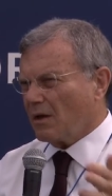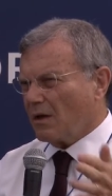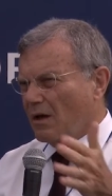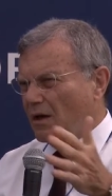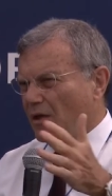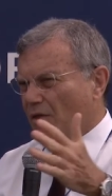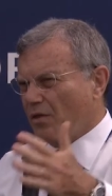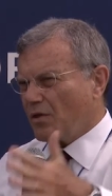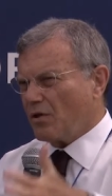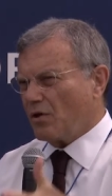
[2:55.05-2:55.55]

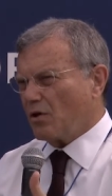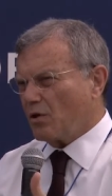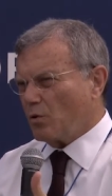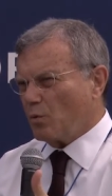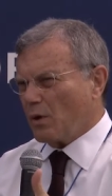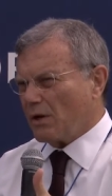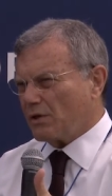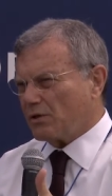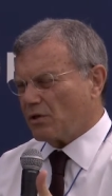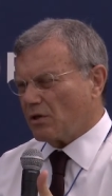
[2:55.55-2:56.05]
a third
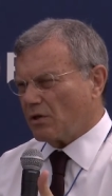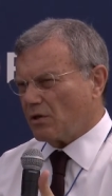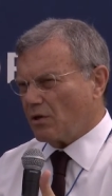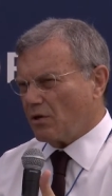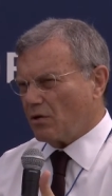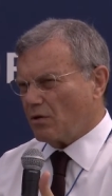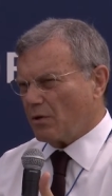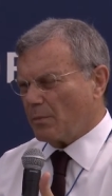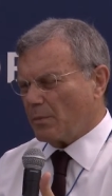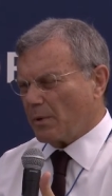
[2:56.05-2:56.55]
Western
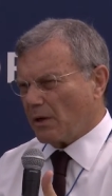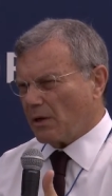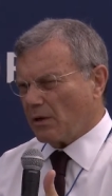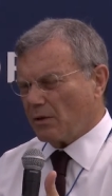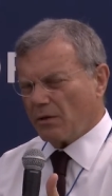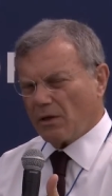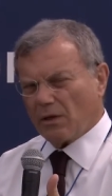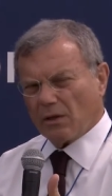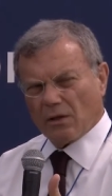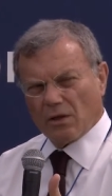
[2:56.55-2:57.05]
Europe,
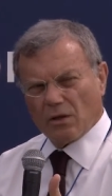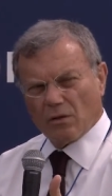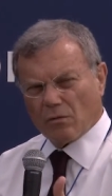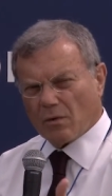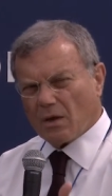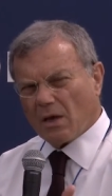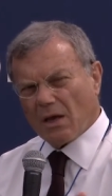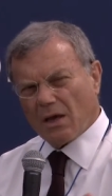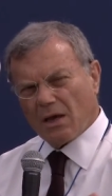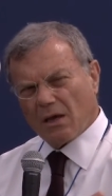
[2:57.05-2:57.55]
including the
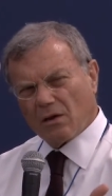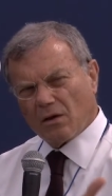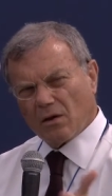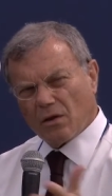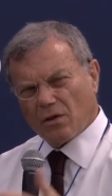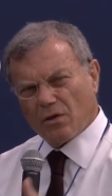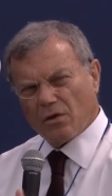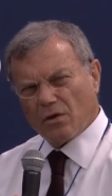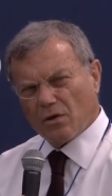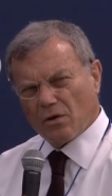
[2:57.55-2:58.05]
UK, and a
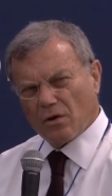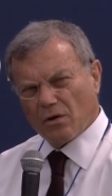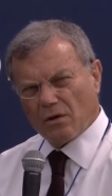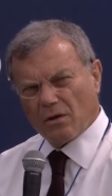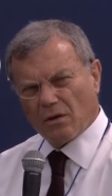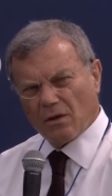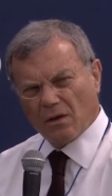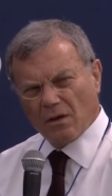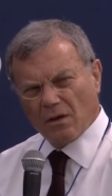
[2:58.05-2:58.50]
third,